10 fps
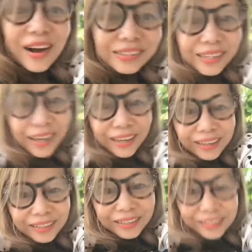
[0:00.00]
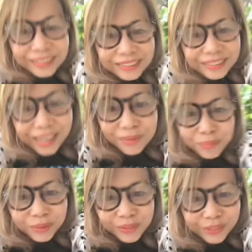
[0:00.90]
okay stay
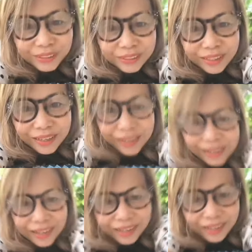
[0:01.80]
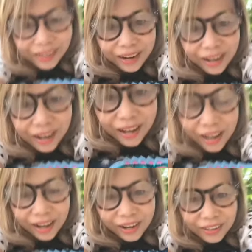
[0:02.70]
put there
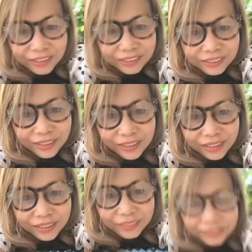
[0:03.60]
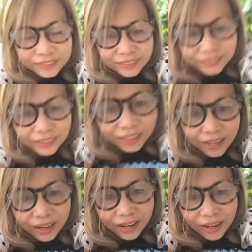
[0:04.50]
hold on
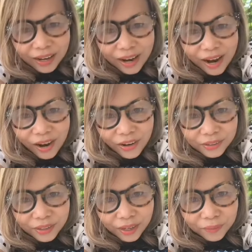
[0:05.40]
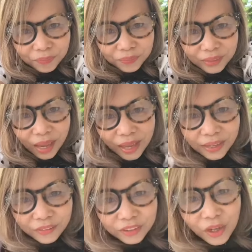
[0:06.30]
okay
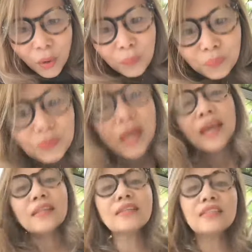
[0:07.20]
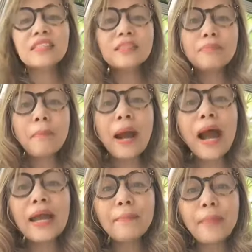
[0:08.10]
here we go this is
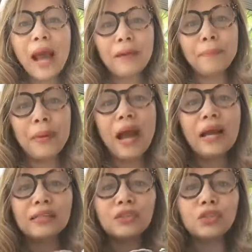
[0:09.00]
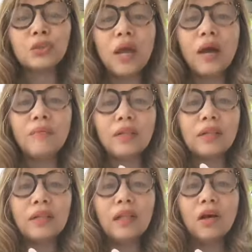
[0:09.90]
my backpack to
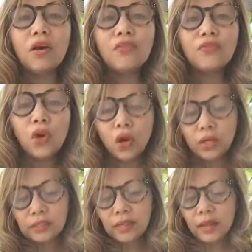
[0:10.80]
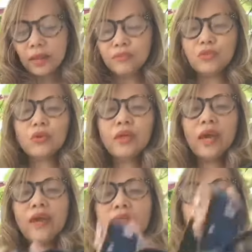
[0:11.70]
travel of course I have to
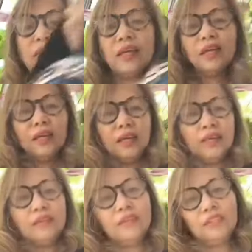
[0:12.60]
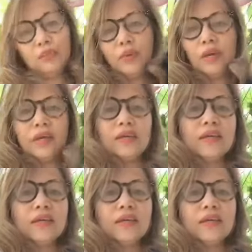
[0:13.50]
carry this way